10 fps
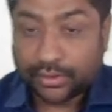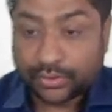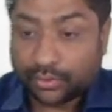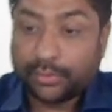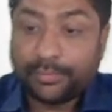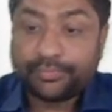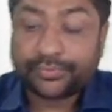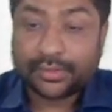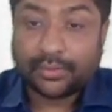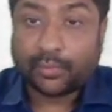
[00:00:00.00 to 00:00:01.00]
So
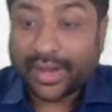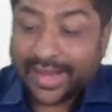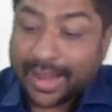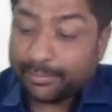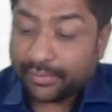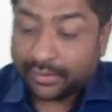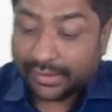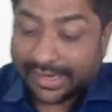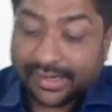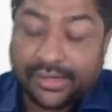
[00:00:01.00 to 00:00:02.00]
why I am
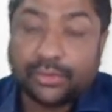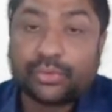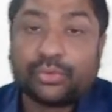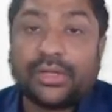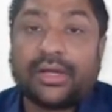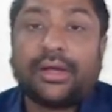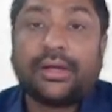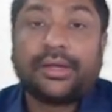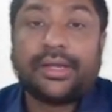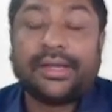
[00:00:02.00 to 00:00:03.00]
telling you through the
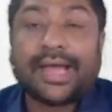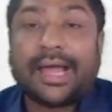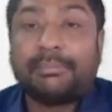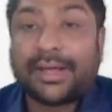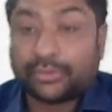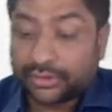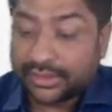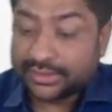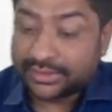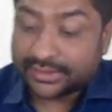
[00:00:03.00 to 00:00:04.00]
entire
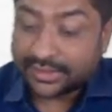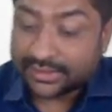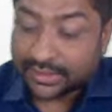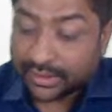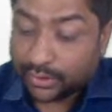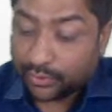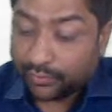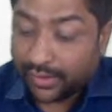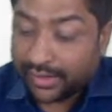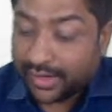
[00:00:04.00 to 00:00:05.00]
pathogenesis is you
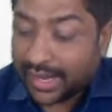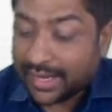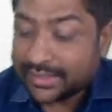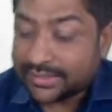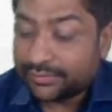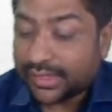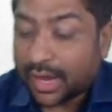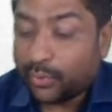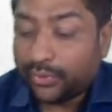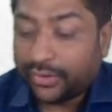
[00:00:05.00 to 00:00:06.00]
will realize
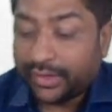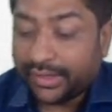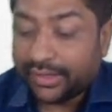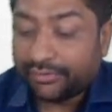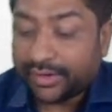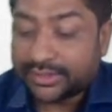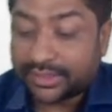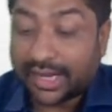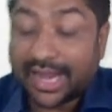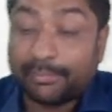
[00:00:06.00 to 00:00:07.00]
without treating
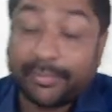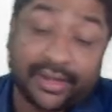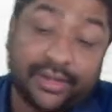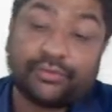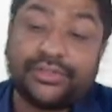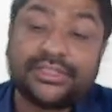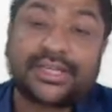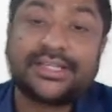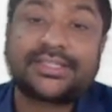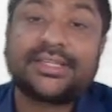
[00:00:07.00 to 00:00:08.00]
infection, and many of these
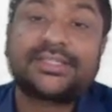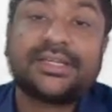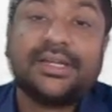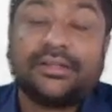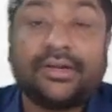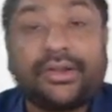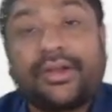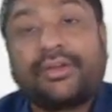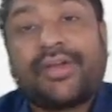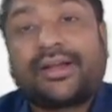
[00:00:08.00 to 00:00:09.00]
cases the
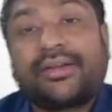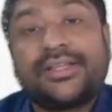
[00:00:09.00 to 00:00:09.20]
trigger factor